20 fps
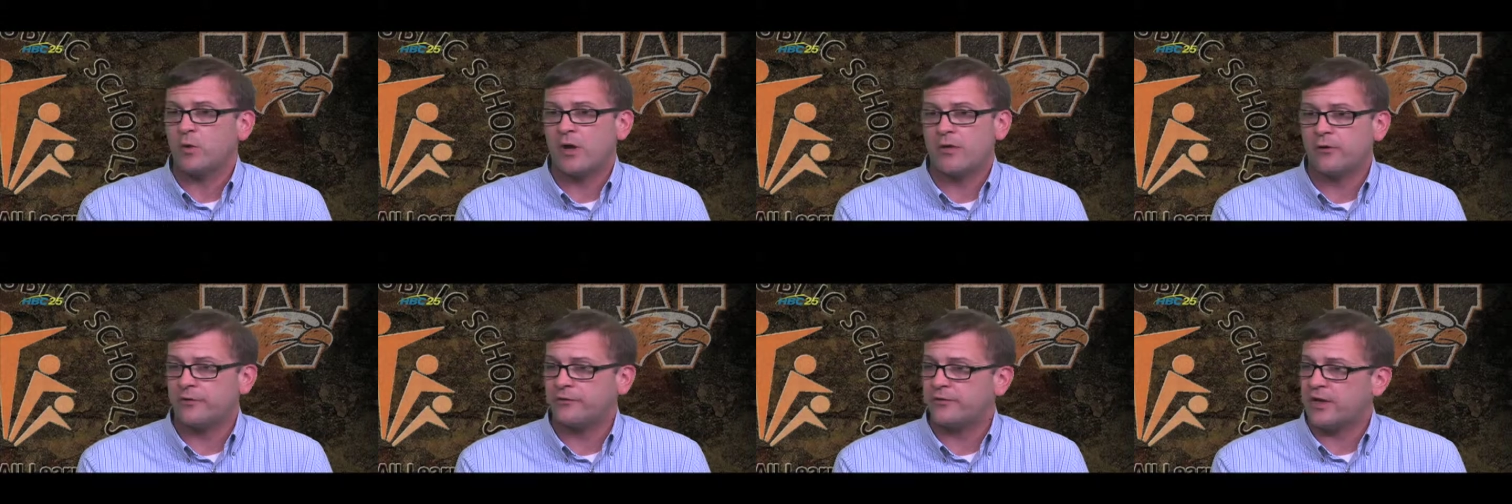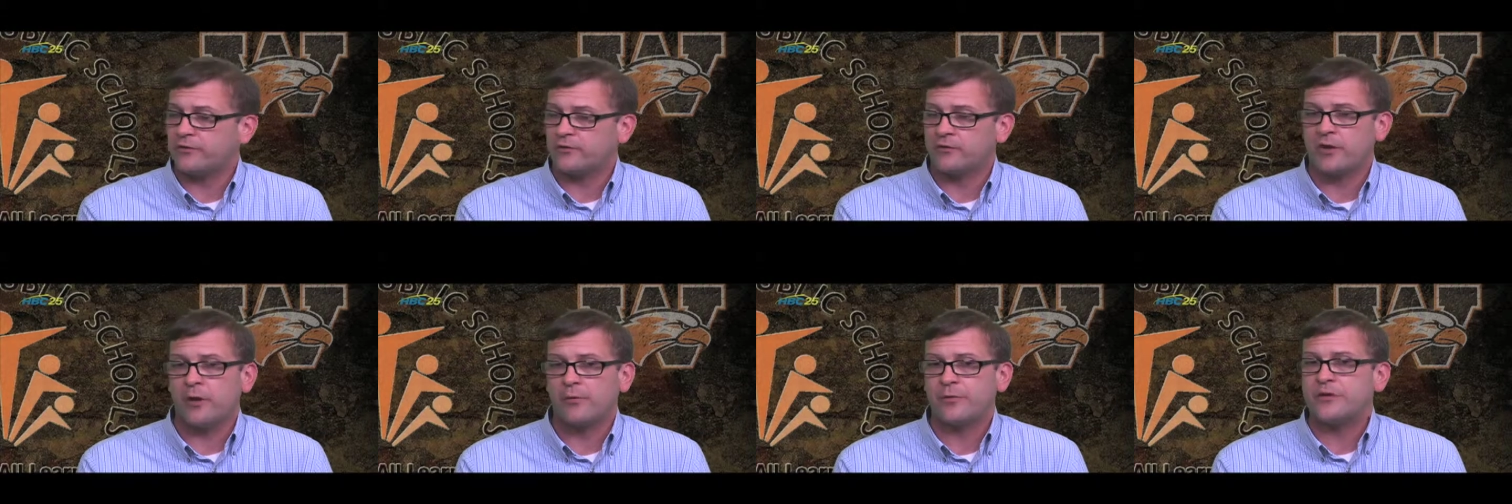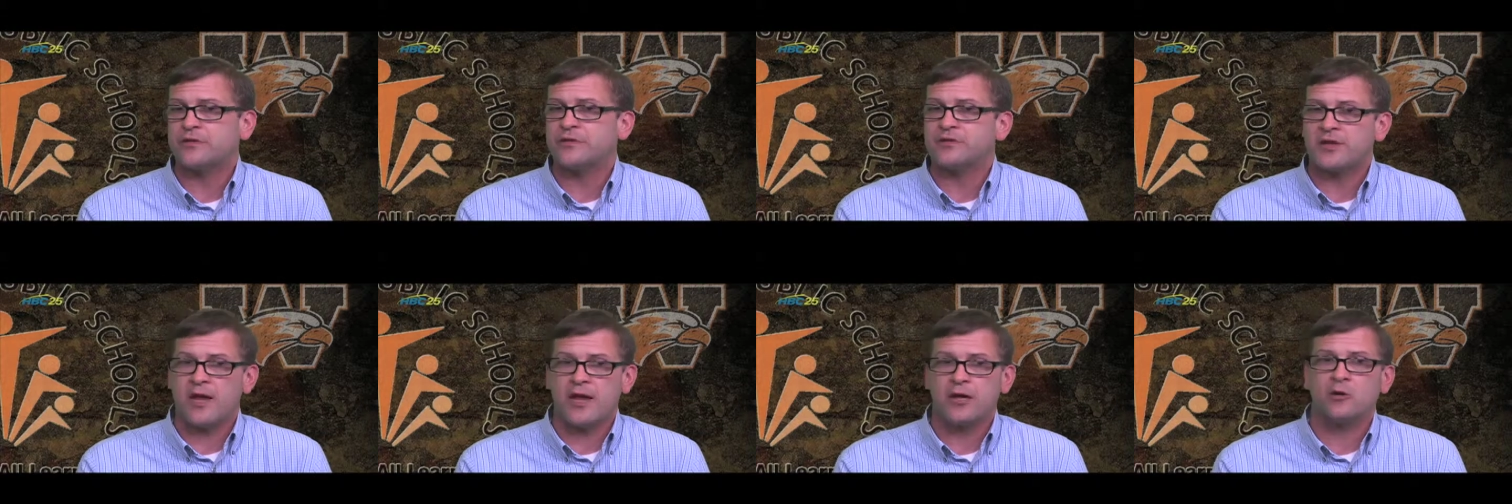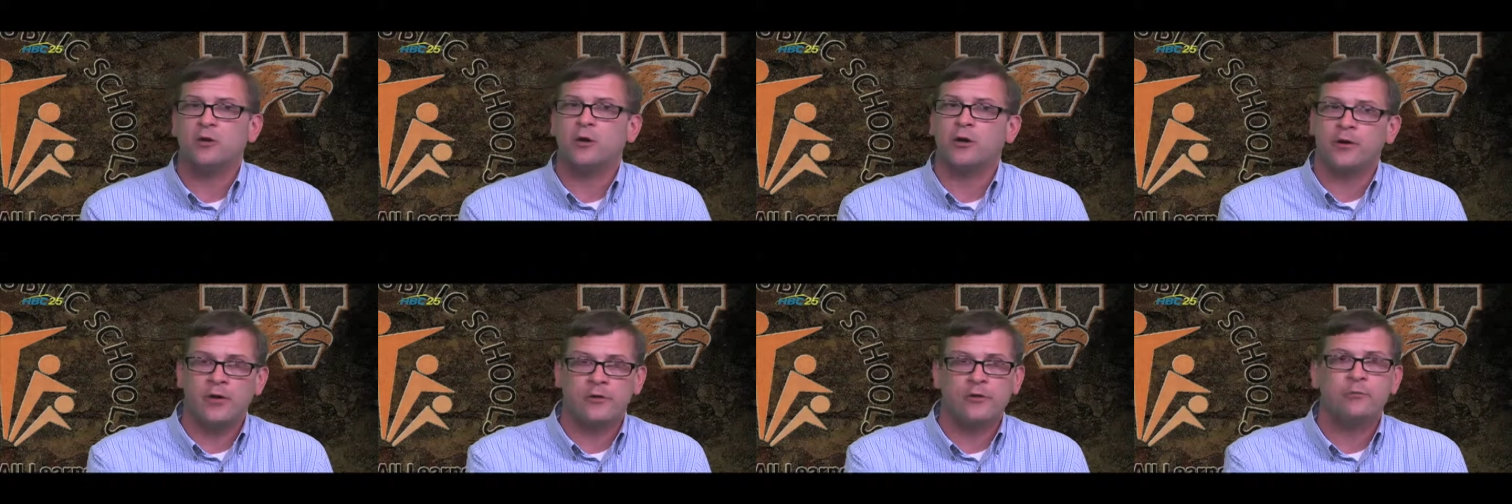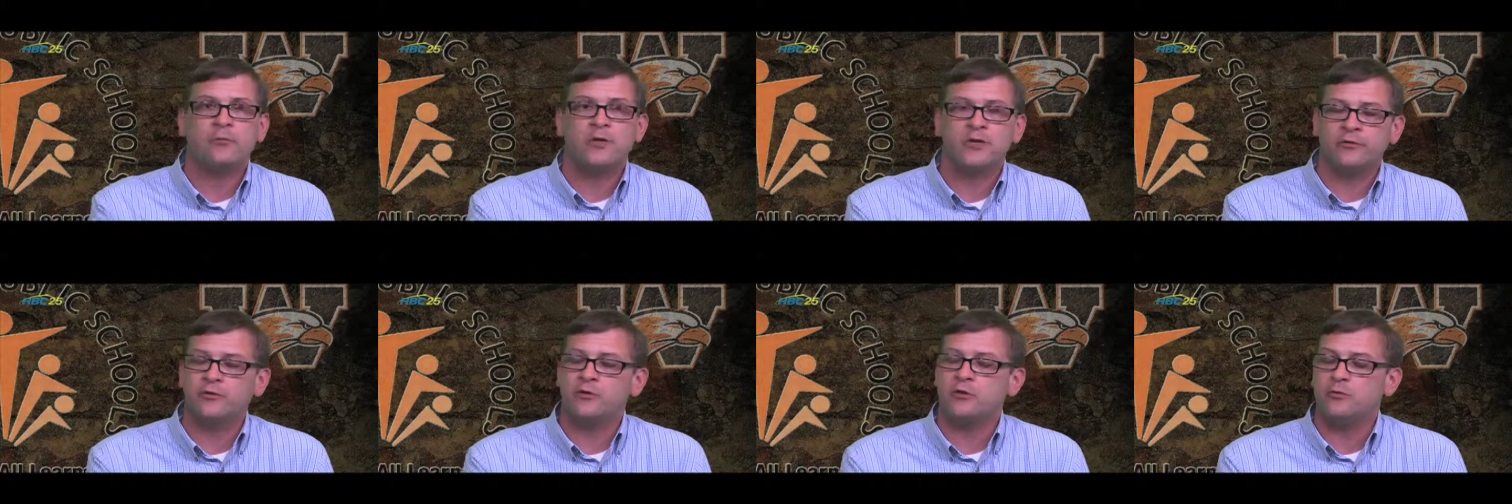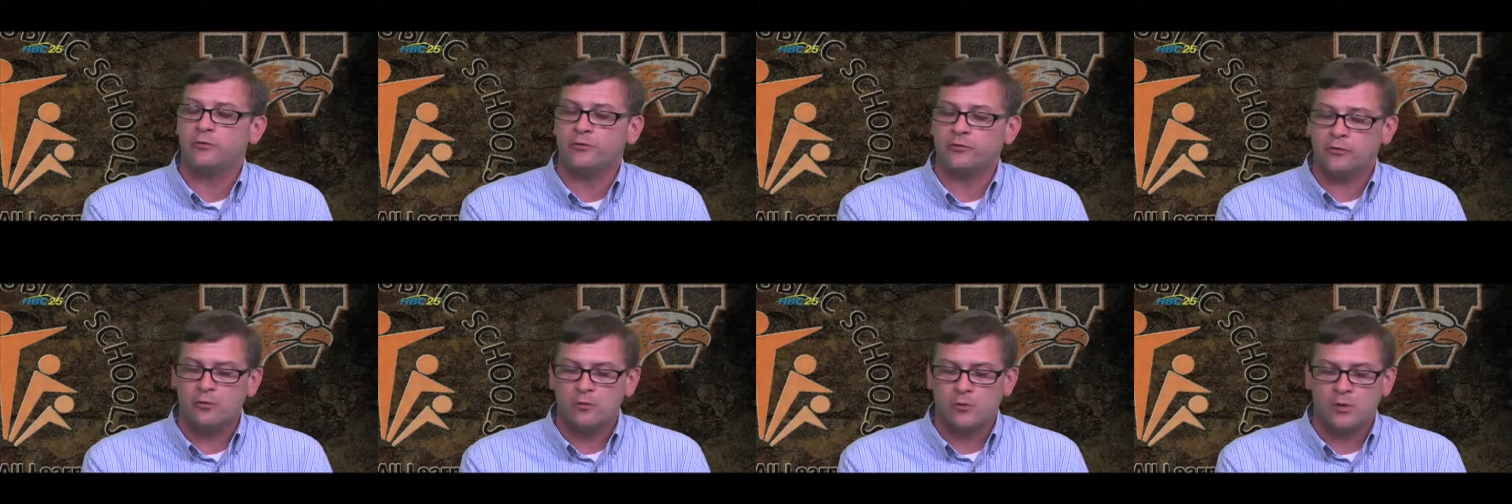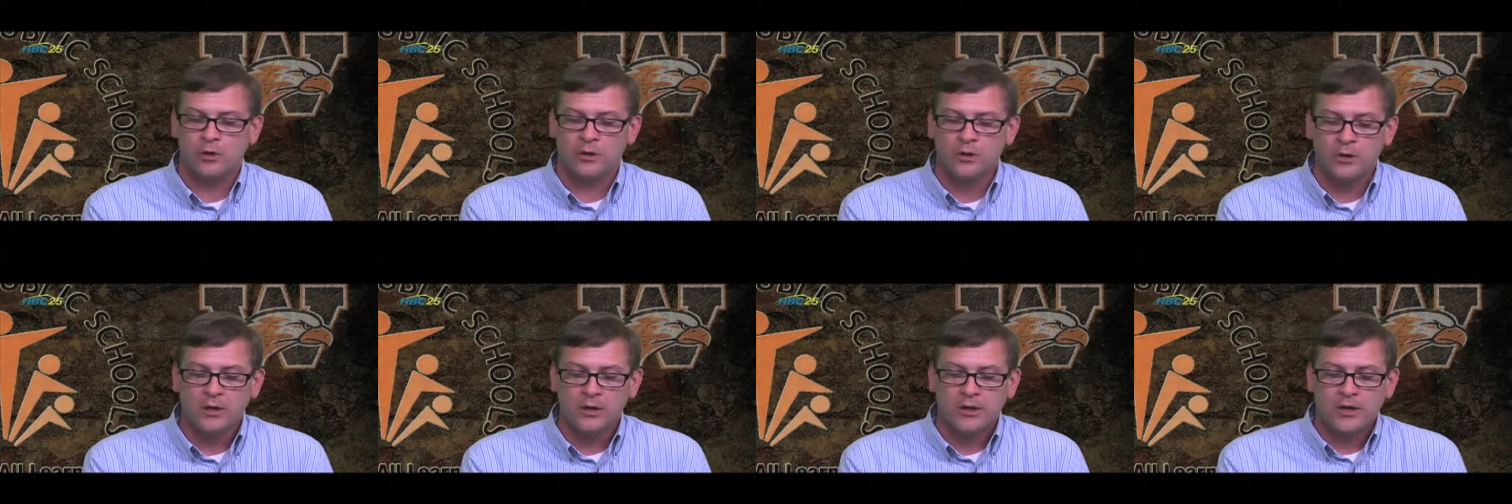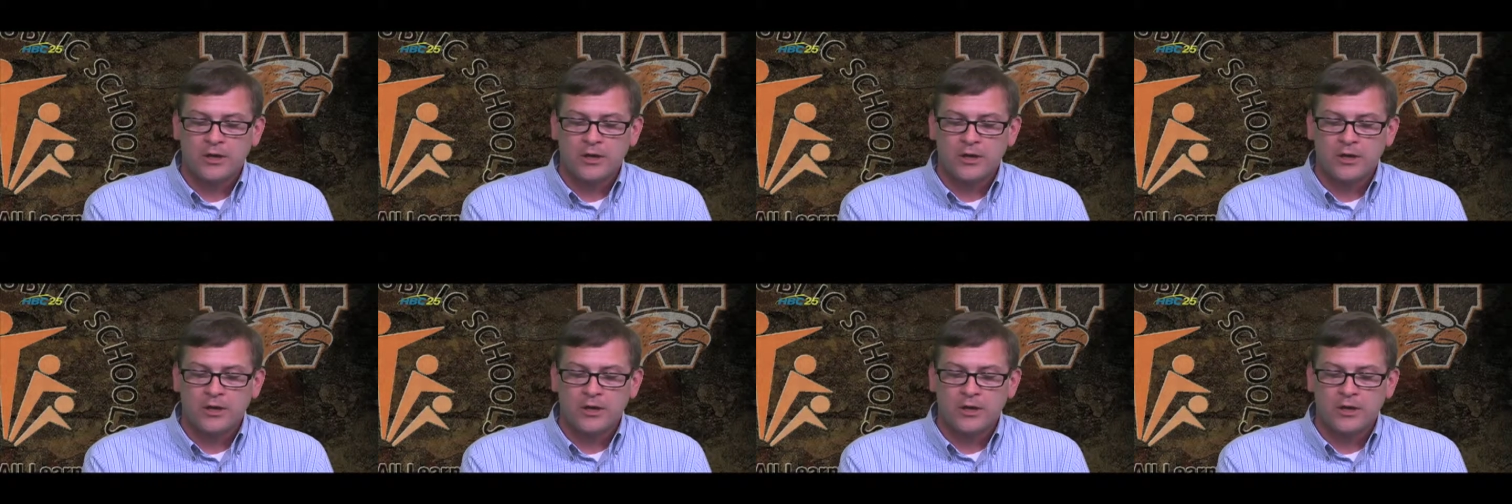whether it's at Southeast Tech or another MnSCU school,